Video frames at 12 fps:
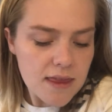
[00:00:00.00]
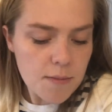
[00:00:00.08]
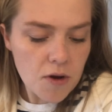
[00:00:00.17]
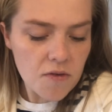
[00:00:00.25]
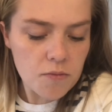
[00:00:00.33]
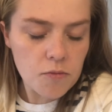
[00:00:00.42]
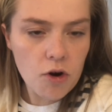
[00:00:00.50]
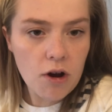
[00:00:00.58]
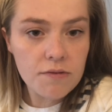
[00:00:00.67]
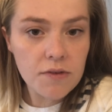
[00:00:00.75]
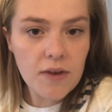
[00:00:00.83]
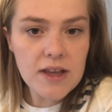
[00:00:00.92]
They're both from
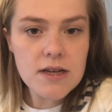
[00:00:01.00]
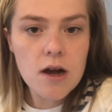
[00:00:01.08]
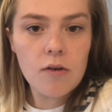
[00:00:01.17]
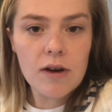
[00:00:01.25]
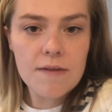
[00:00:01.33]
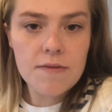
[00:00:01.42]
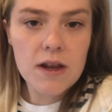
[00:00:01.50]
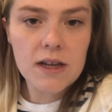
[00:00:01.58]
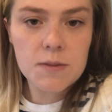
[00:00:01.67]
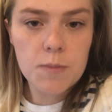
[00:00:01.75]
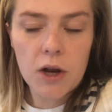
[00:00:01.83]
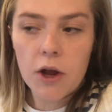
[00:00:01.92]
Craftivator. I'll leave the
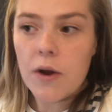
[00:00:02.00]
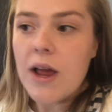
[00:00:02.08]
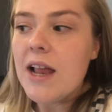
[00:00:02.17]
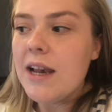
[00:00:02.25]
links below.